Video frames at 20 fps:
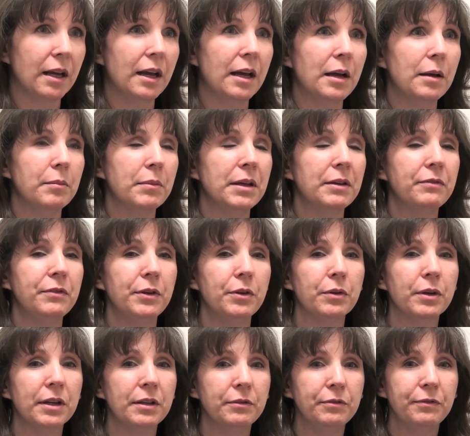If
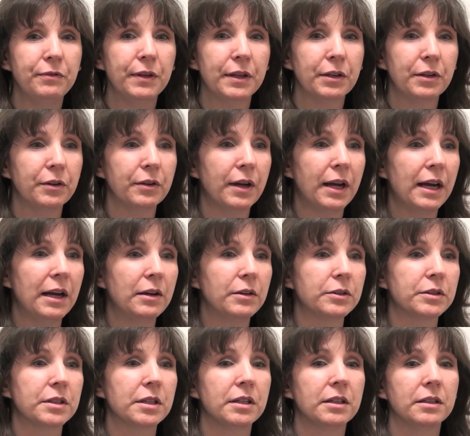you can figure
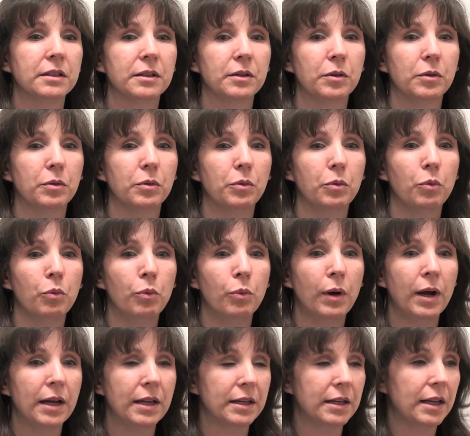out
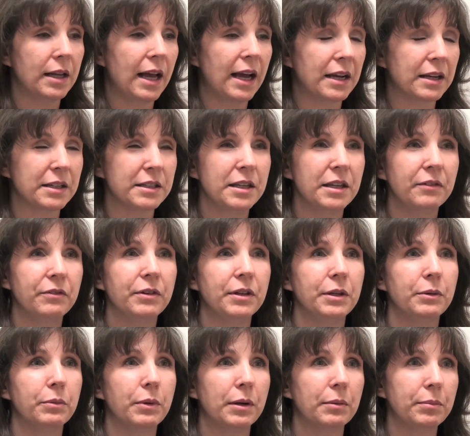what
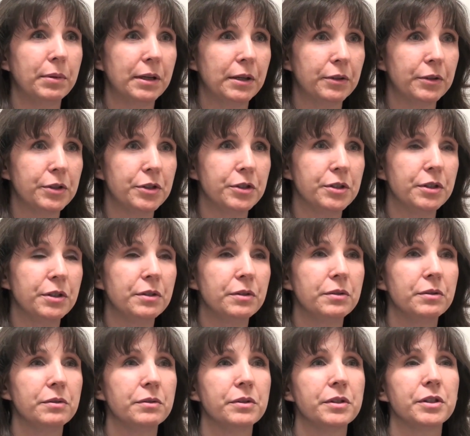activity, what pair of
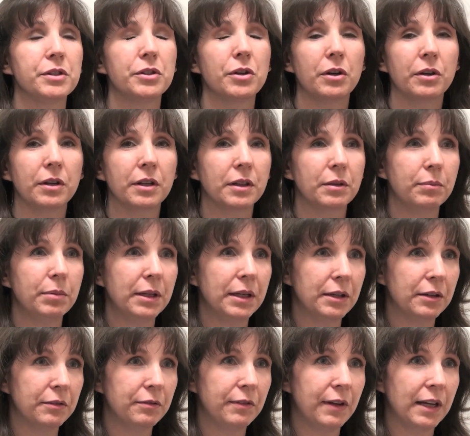shoes started the
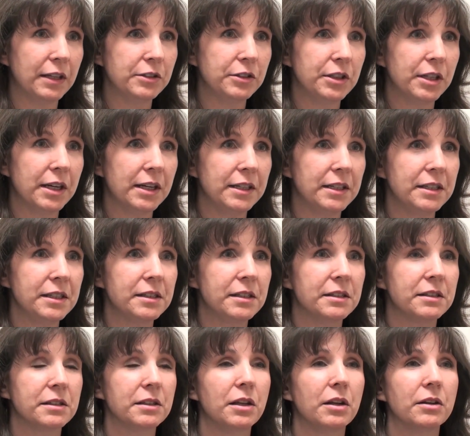plantar fasciitis,
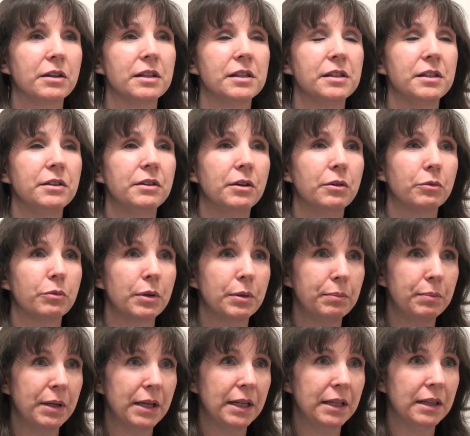as long as you don't
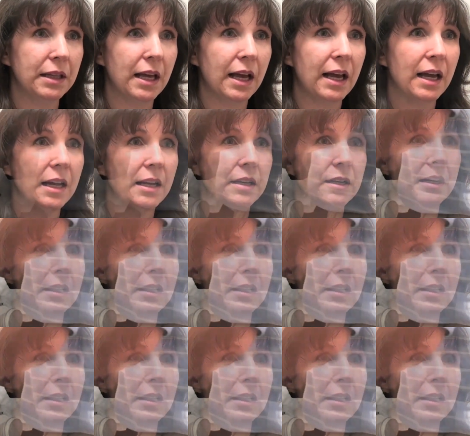repeat that,